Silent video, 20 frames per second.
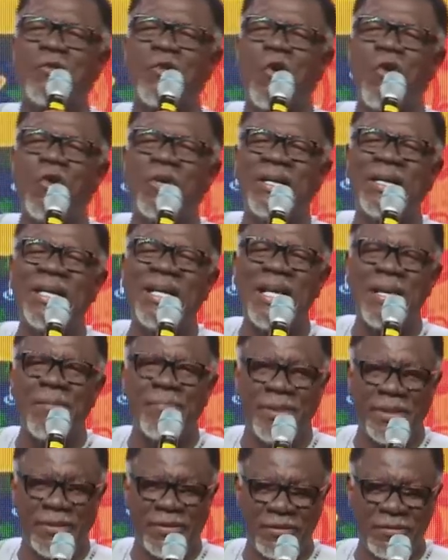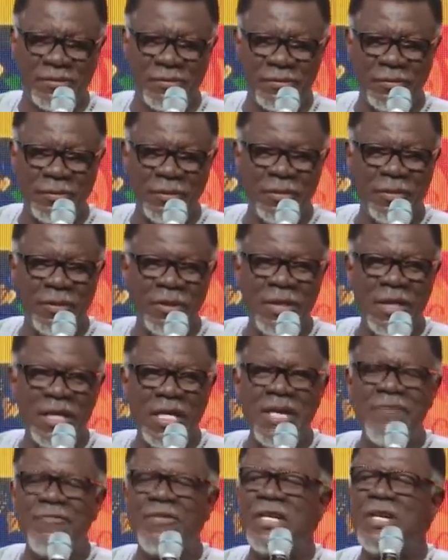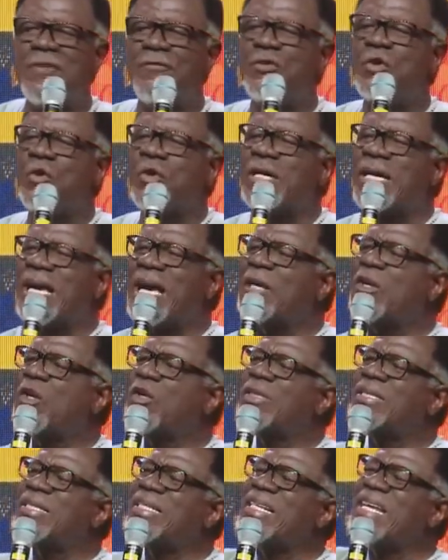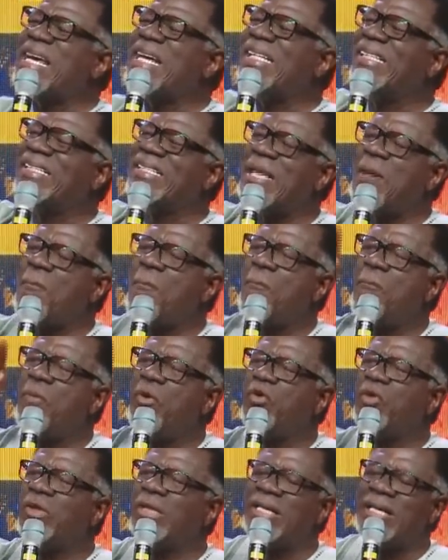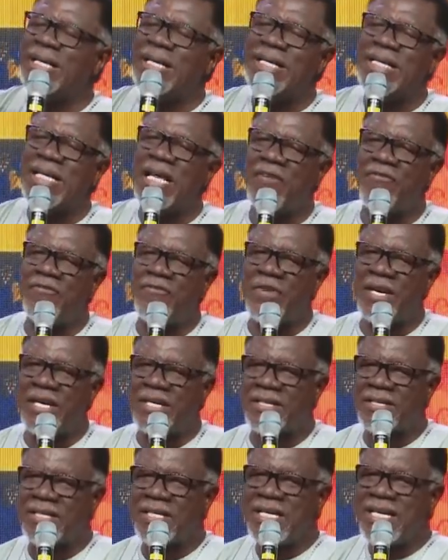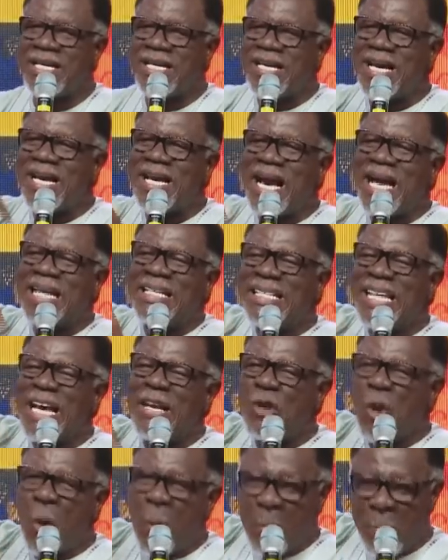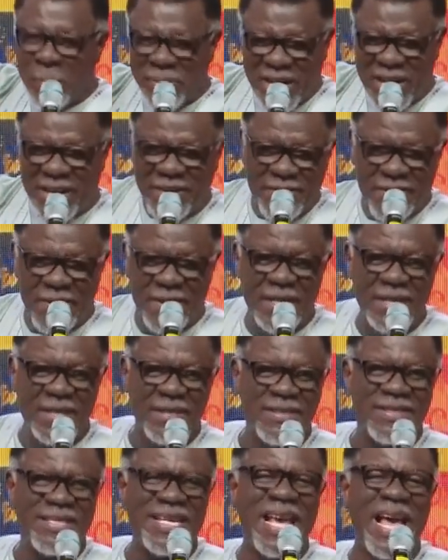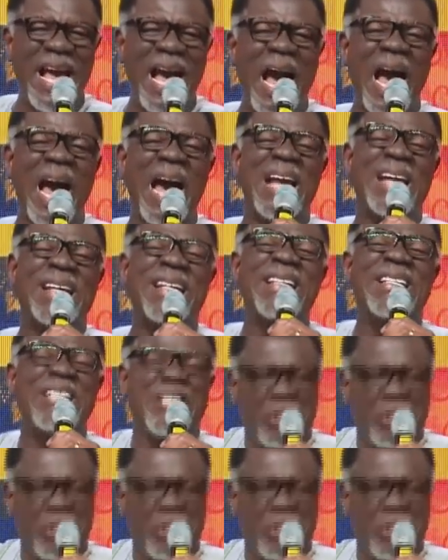the wrong label, even if you cannot tell them boldly in their face, under your breath, say, I